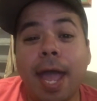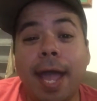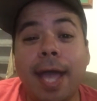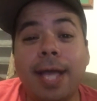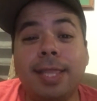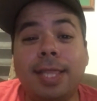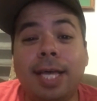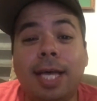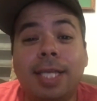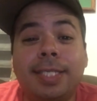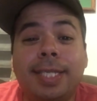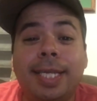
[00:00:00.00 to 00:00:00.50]

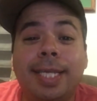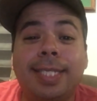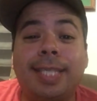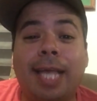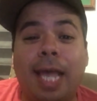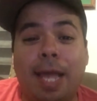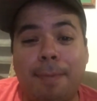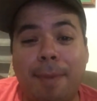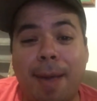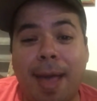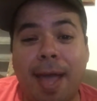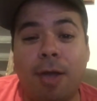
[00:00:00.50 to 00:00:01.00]
It does taste
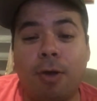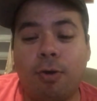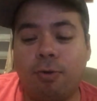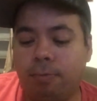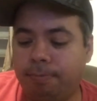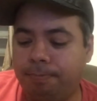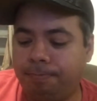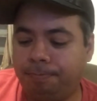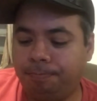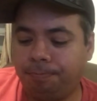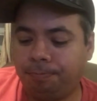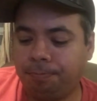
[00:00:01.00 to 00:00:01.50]
like
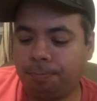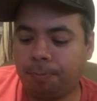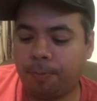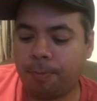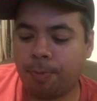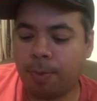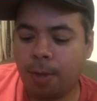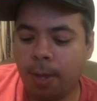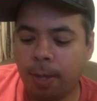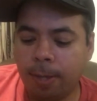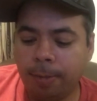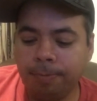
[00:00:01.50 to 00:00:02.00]
mango.
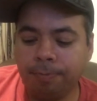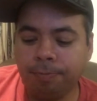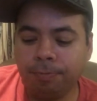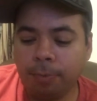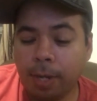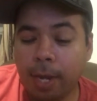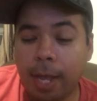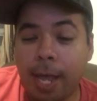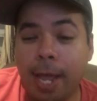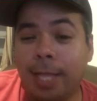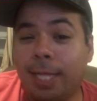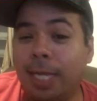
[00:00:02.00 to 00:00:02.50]

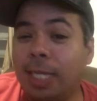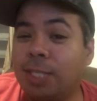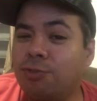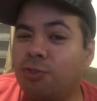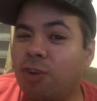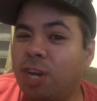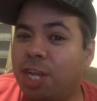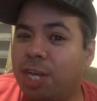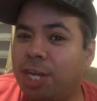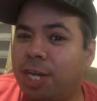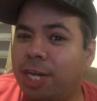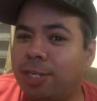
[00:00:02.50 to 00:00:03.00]
It tastes
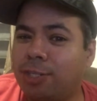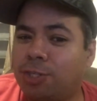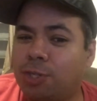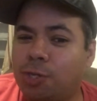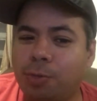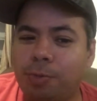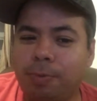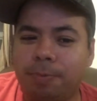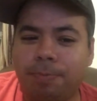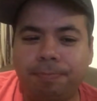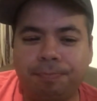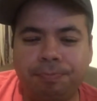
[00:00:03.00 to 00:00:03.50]
really good
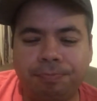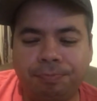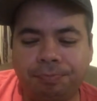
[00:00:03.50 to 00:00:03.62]
too.